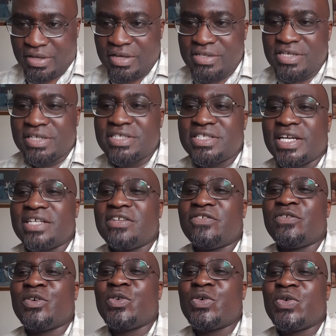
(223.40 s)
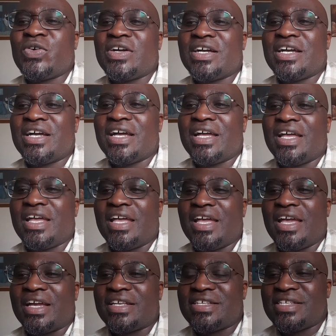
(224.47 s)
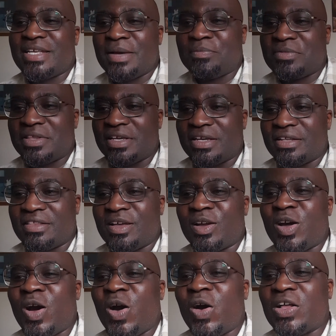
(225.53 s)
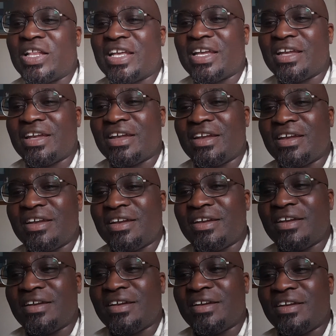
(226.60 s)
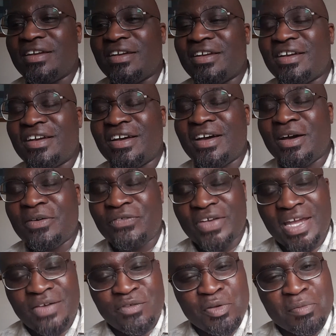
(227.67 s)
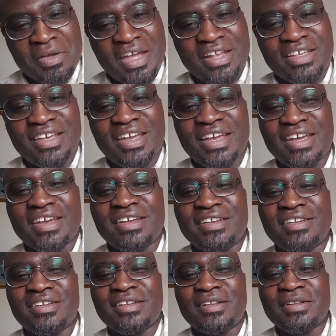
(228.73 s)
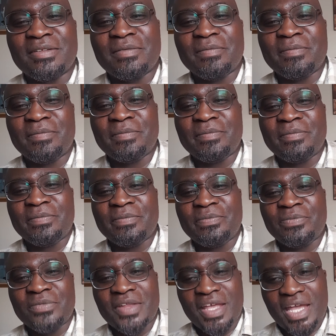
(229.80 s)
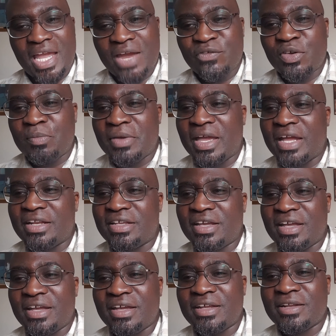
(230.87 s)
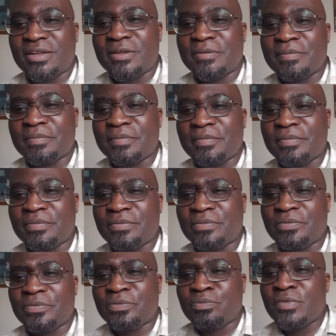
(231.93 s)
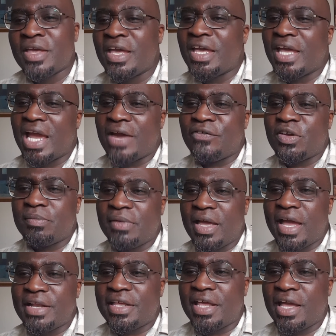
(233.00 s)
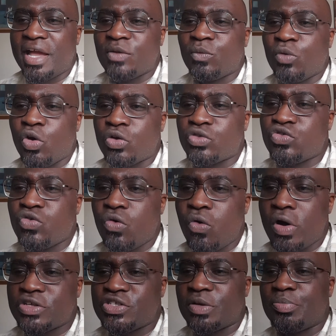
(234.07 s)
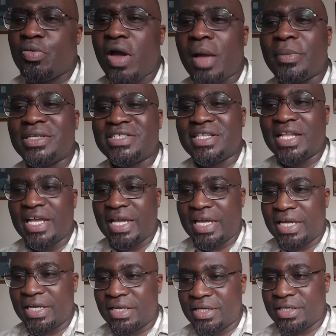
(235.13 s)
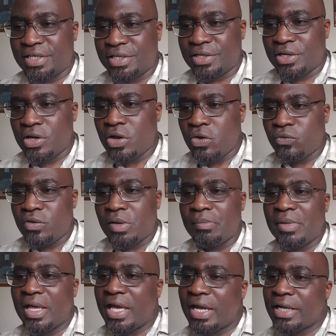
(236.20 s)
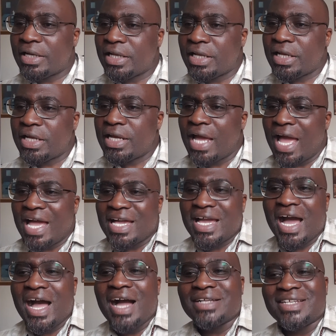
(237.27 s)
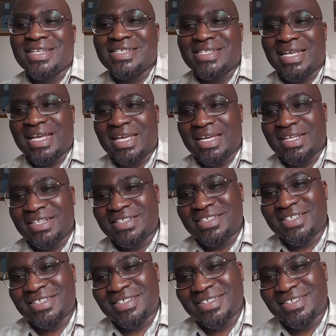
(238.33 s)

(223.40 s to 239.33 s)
Successful, accepting the calling of every man can. Every man can. Every man can work towards the promised land, remaining cognizant.